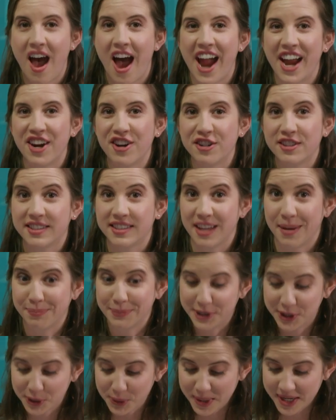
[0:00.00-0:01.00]
I heard
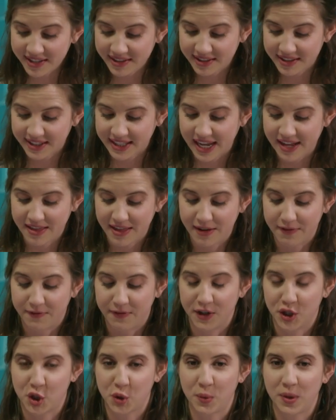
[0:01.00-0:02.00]
some students say they
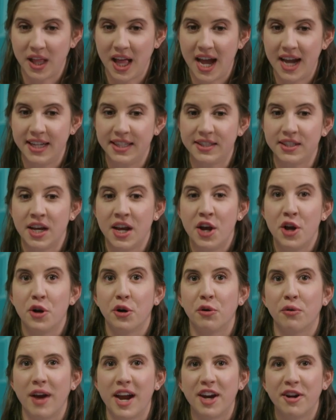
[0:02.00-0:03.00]
visualized
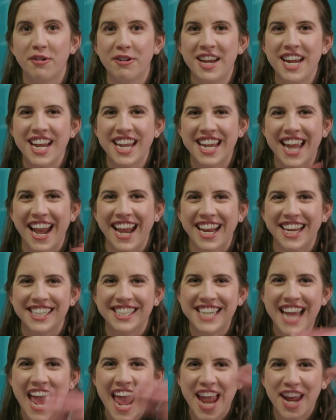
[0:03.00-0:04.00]
Gregory getting
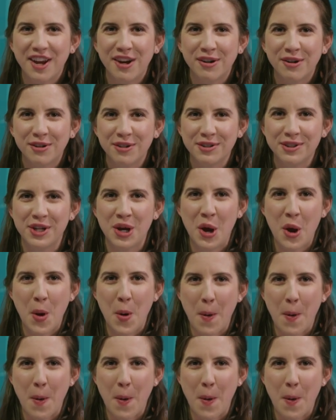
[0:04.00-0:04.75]
tangled